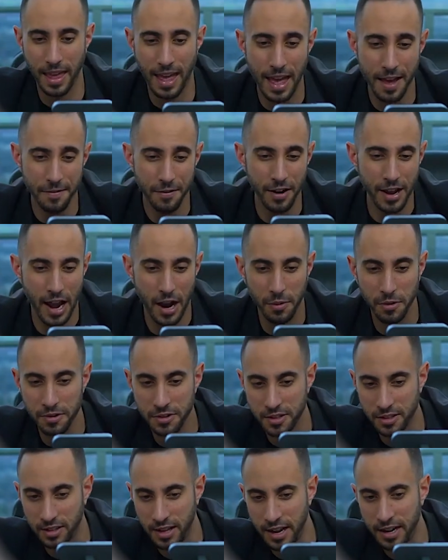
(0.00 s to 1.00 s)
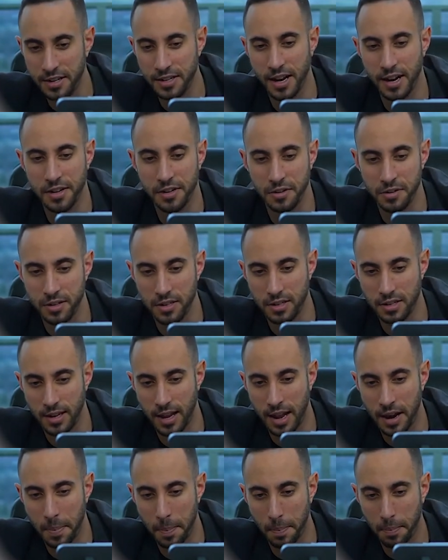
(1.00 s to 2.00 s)
Every hour, delaying diagnosis
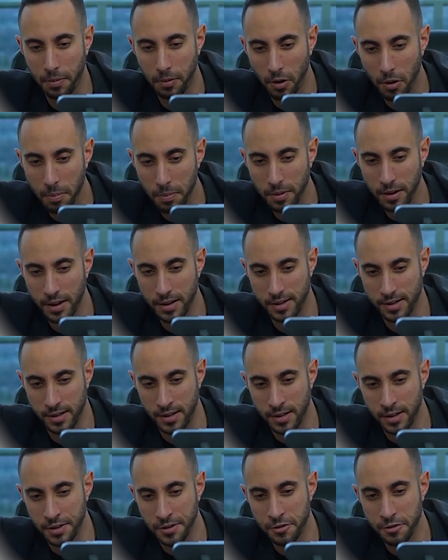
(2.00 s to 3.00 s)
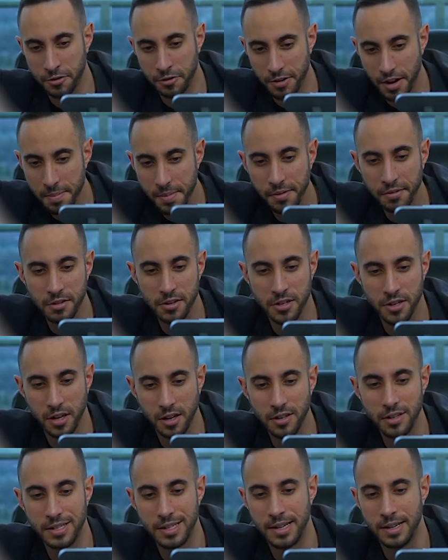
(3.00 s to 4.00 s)
and appropriate treatment
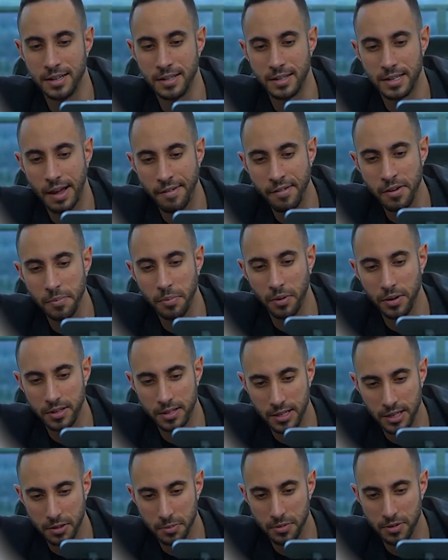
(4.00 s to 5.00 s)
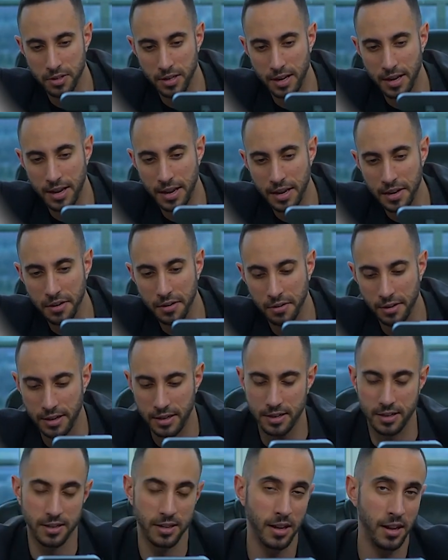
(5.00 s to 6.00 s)
results in 7.6%
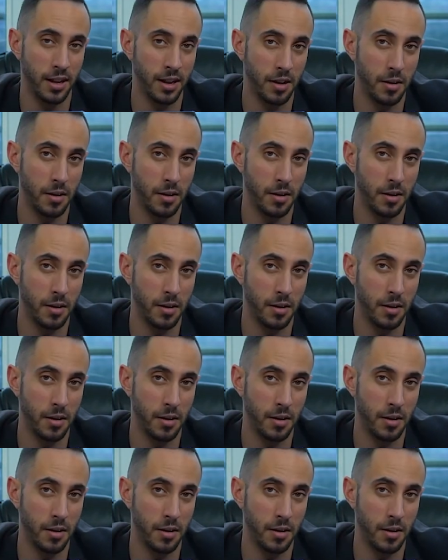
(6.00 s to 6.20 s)
increase